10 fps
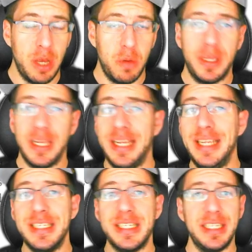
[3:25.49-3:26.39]
we can
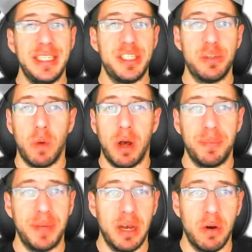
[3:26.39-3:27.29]
easily
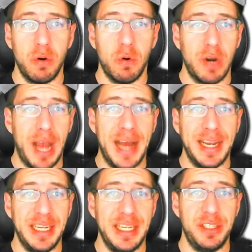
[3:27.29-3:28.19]
swap it out or add
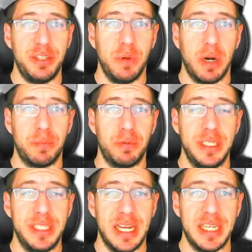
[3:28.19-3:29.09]
it into our
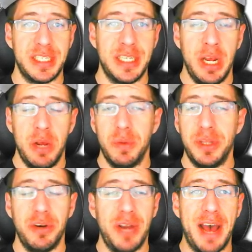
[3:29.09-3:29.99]
presets
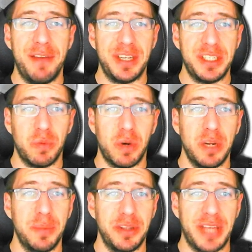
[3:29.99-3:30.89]
without having to worry
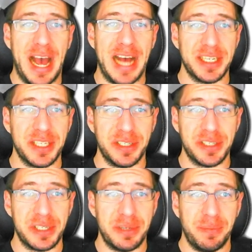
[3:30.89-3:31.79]
about the hassles.